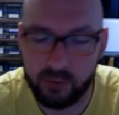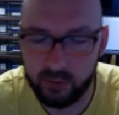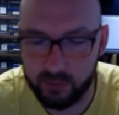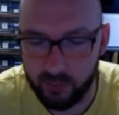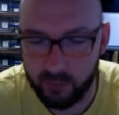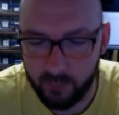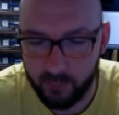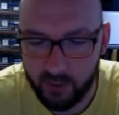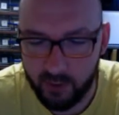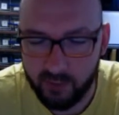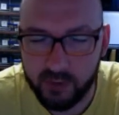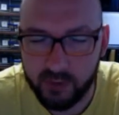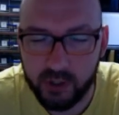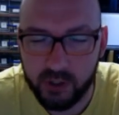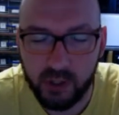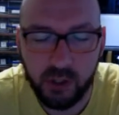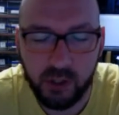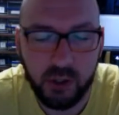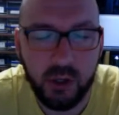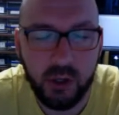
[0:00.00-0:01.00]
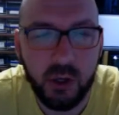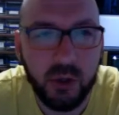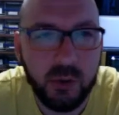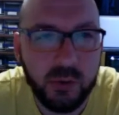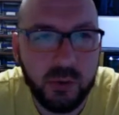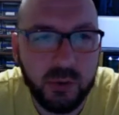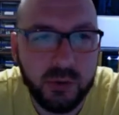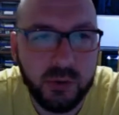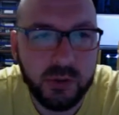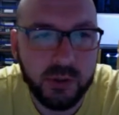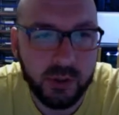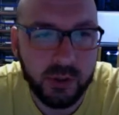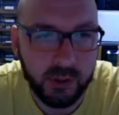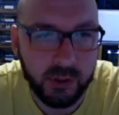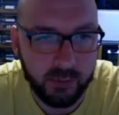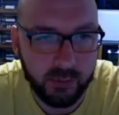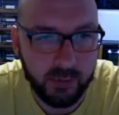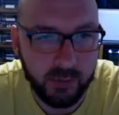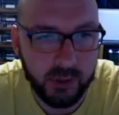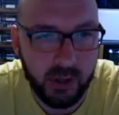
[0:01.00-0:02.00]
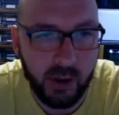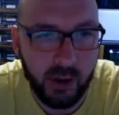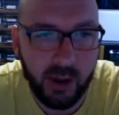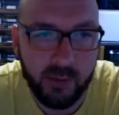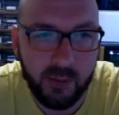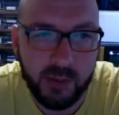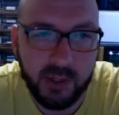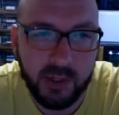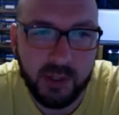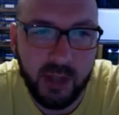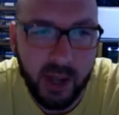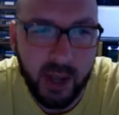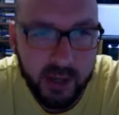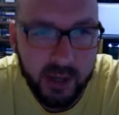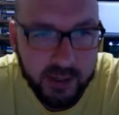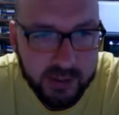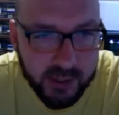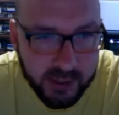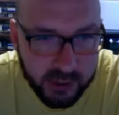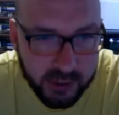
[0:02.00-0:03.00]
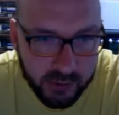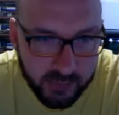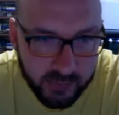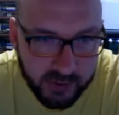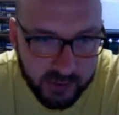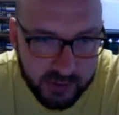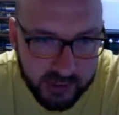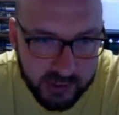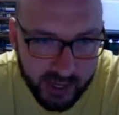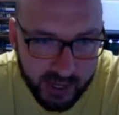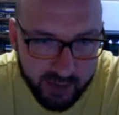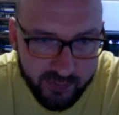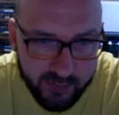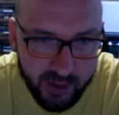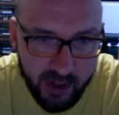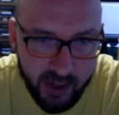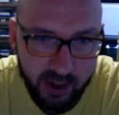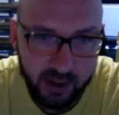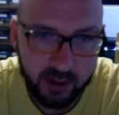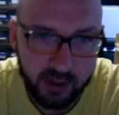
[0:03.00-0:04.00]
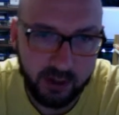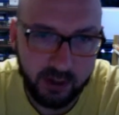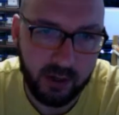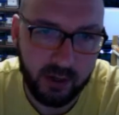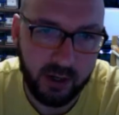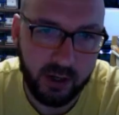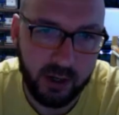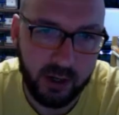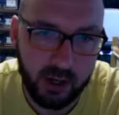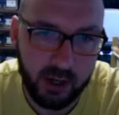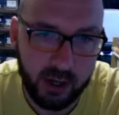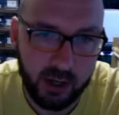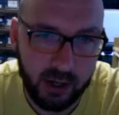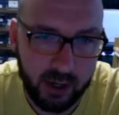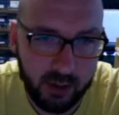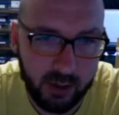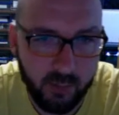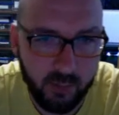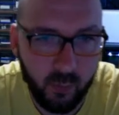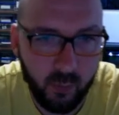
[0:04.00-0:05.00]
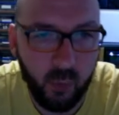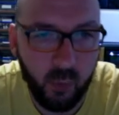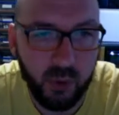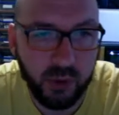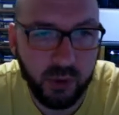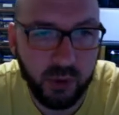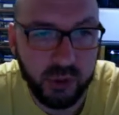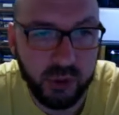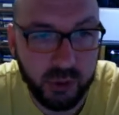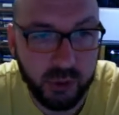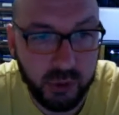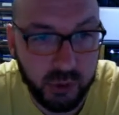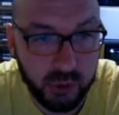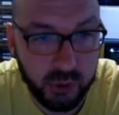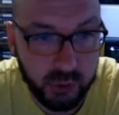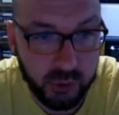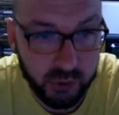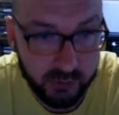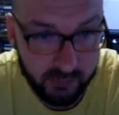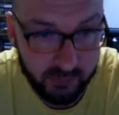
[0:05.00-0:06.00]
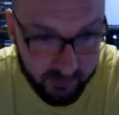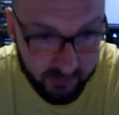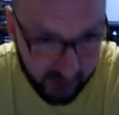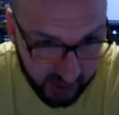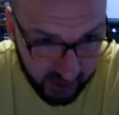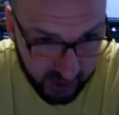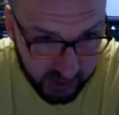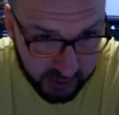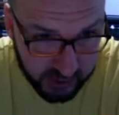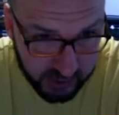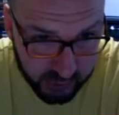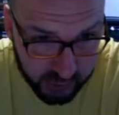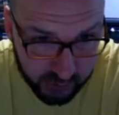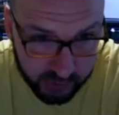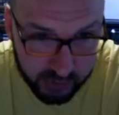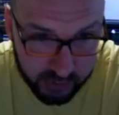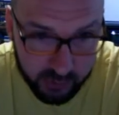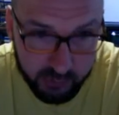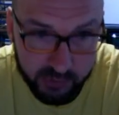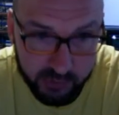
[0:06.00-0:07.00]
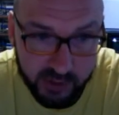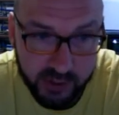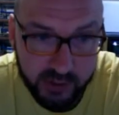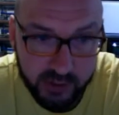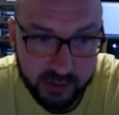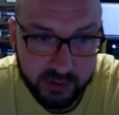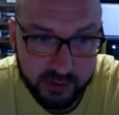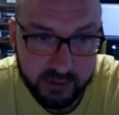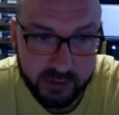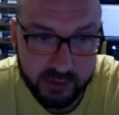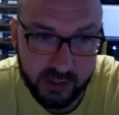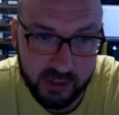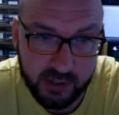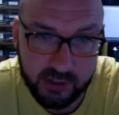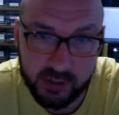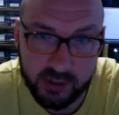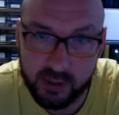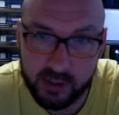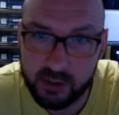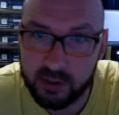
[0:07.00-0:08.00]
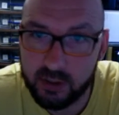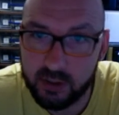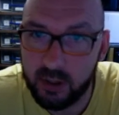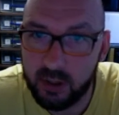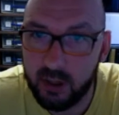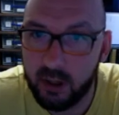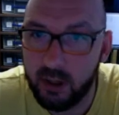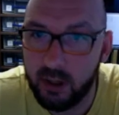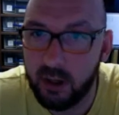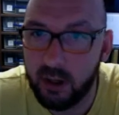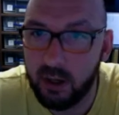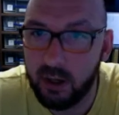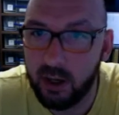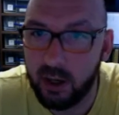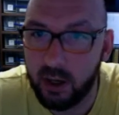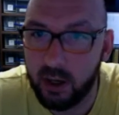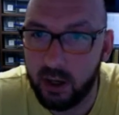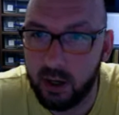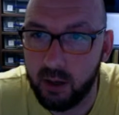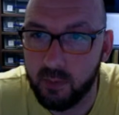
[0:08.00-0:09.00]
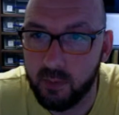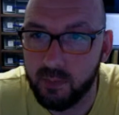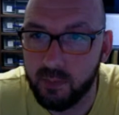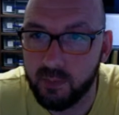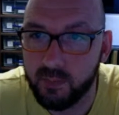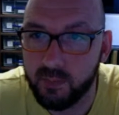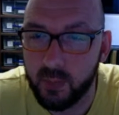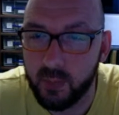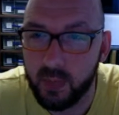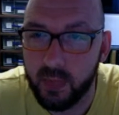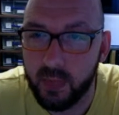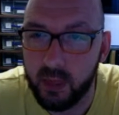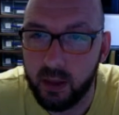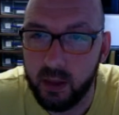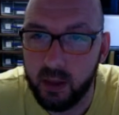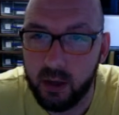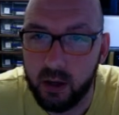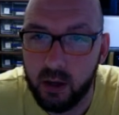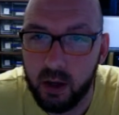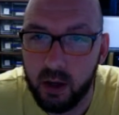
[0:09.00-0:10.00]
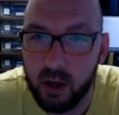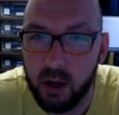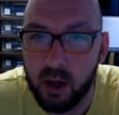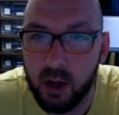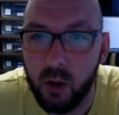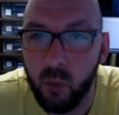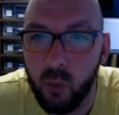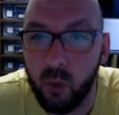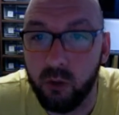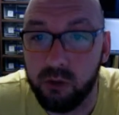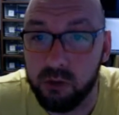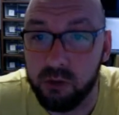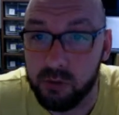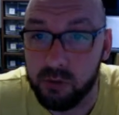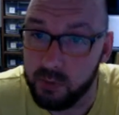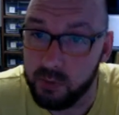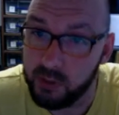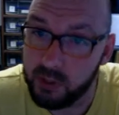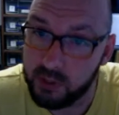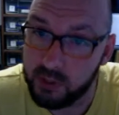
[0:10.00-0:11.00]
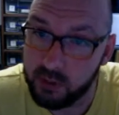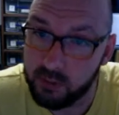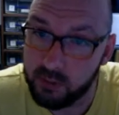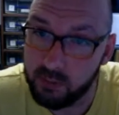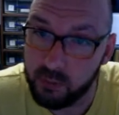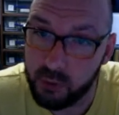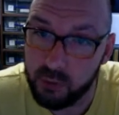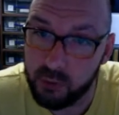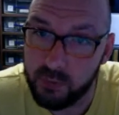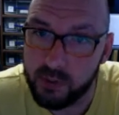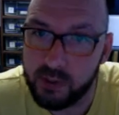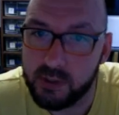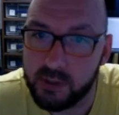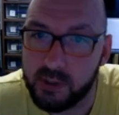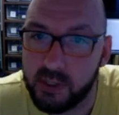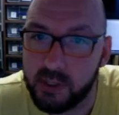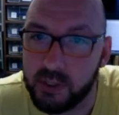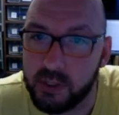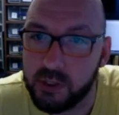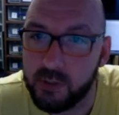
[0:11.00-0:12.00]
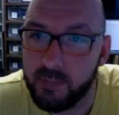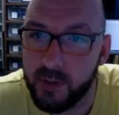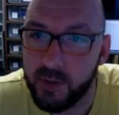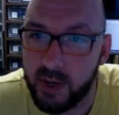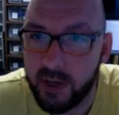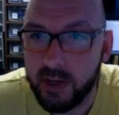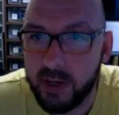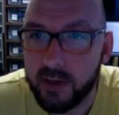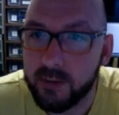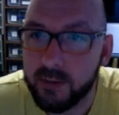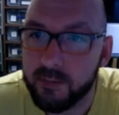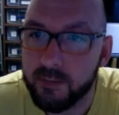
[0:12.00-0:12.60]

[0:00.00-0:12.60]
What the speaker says: method that you use, you know, how many days they should be together, when you should feed during the breeding season, what the humidity should be,